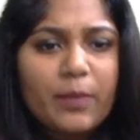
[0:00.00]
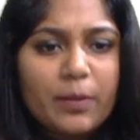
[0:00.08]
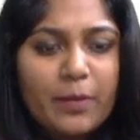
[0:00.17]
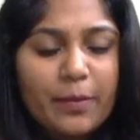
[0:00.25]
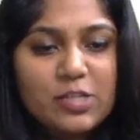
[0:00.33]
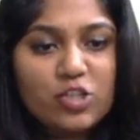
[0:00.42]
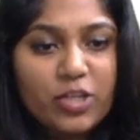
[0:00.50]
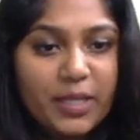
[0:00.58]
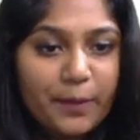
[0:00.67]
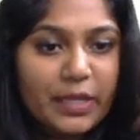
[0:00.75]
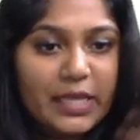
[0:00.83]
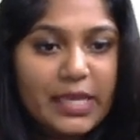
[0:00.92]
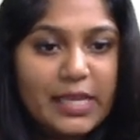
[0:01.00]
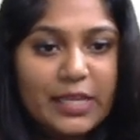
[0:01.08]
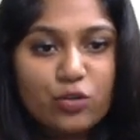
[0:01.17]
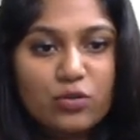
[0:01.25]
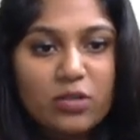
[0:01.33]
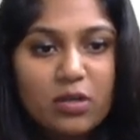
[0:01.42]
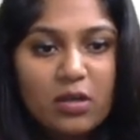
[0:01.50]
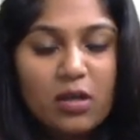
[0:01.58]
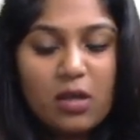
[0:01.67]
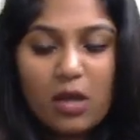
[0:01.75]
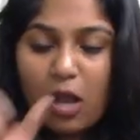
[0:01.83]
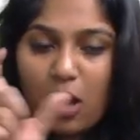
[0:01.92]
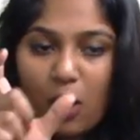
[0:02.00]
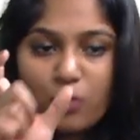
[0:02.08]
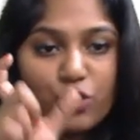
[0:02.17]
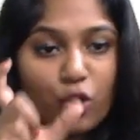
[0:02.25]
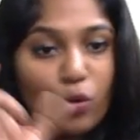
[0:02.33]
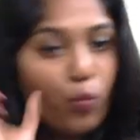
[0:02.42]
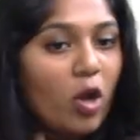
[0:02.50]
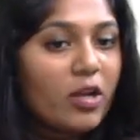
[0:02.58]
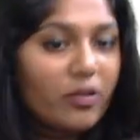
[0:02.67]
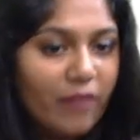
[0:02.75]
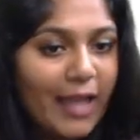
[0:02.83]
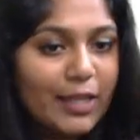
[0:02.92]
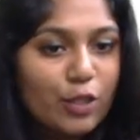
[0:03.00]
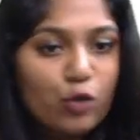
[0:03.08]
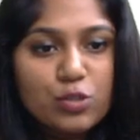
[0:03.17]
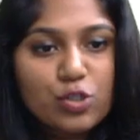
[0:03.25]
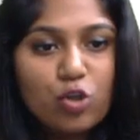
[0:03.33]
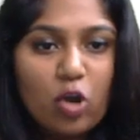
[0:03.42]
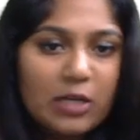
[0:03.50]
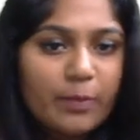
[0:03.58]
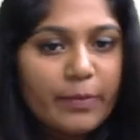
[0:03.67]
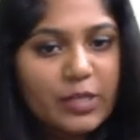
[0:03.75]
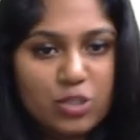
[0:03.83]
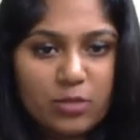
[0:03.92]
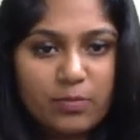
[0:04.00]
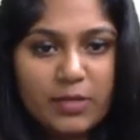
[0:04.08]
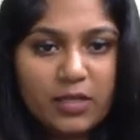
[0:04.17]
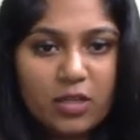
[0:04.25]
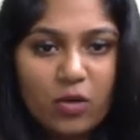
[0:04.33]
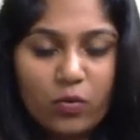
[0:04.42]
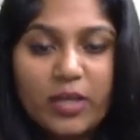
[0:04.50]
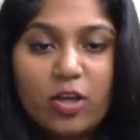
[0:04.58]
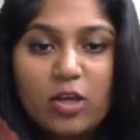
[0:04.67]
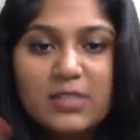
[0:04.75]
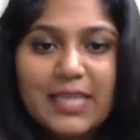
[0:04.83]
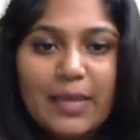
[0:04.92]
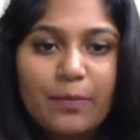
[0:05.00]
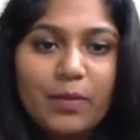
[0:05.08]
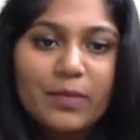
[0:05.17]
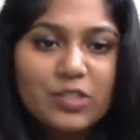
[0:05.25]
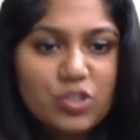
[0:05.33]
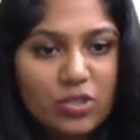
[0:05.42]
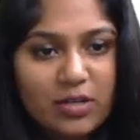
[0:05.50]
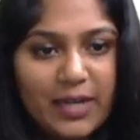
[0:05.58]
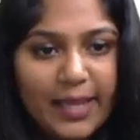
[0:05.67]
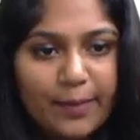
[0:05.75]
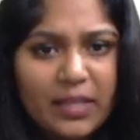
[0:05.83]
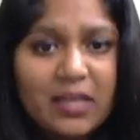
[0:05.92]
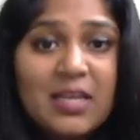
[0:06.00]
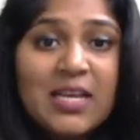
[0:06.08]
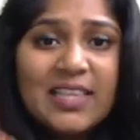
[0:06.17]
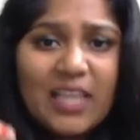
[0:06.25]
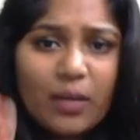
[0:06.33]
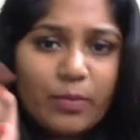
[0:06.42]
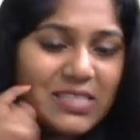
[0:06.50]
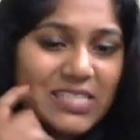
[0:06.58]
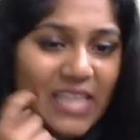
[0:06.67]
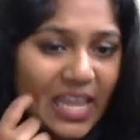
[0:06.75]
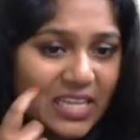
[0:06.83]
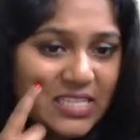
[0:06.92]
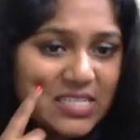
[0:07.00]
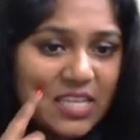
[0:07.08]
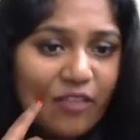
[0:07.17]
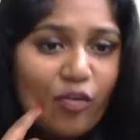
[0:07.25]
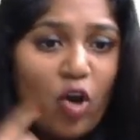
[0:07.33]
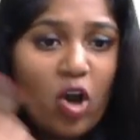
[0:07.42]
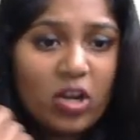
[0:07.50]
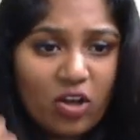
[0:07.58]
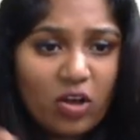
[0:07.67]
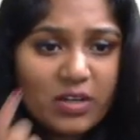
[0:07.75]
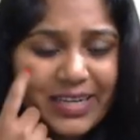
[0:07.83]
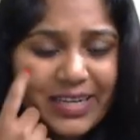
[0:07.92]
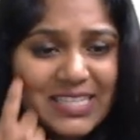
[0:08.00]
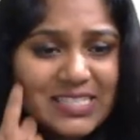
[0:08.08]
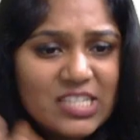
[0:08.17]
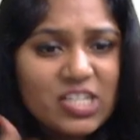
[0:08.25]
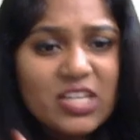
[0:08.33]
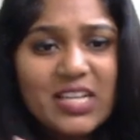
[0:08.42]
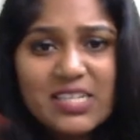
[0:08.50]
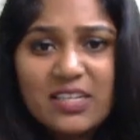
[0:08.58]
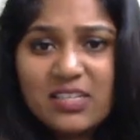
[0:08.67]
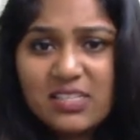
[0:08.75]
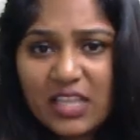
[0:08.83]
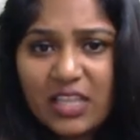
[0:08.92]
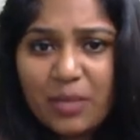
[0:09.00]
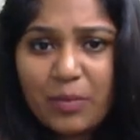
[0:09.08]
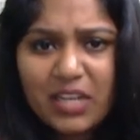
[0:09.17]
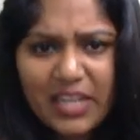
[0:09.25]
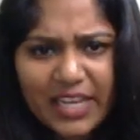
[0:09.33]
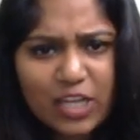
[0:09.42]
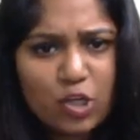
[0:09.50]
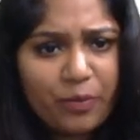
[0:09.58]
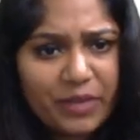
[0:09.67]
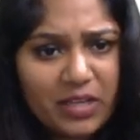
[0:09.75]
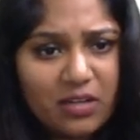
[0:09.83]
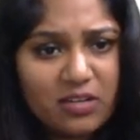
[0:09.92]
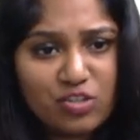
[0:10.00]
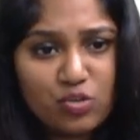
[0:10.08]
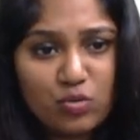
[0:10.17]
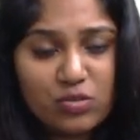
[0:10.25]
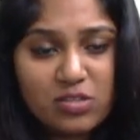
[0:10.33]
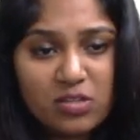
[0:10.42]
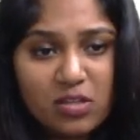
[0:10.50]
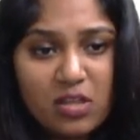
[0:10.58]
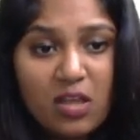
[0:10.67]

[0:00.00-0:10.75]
do you mean by measuring? Bringing into the accounts on what value is called measurement. Okay, cost can be measured reliably. That means, can I say for an organization, asset is nothing but an economical resource.